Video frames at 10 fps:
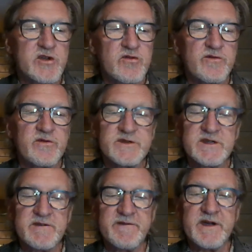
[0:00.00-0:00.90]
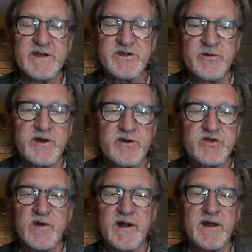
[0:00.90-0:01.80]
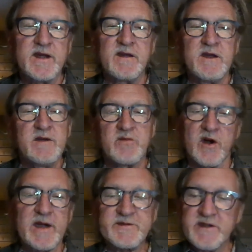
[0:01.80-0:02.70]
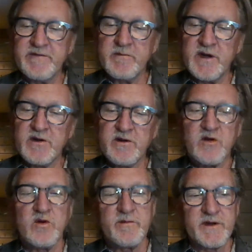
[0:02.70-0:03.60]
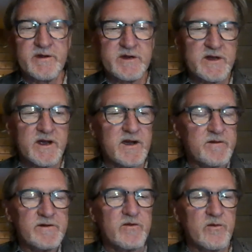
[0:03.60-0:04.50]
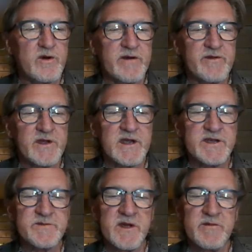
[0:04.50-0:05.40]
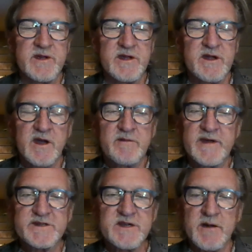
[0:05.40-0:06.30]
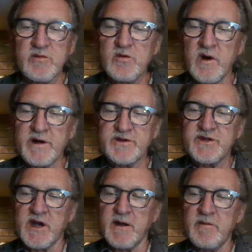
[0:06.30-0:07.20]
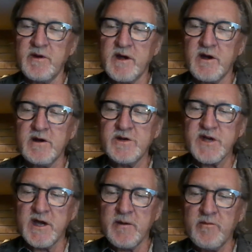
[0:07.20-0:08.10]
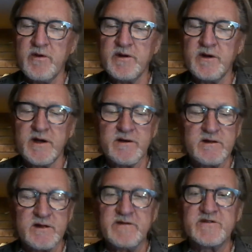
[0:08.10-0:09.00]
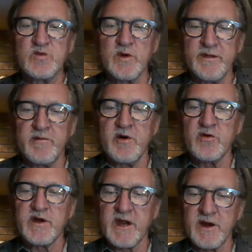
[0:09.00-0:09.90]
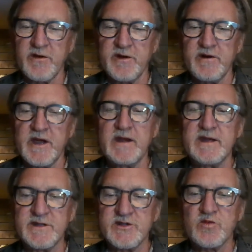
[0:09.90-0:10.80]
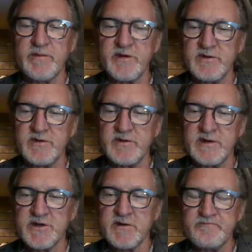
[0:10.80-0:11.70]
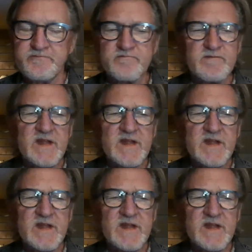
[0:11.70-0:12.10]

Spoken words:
to cure those defects, do better training, perhaps give them better equipment, whatever the case may be. That's not Bluewire's job. Our job lives with the motor carrier and its reputation.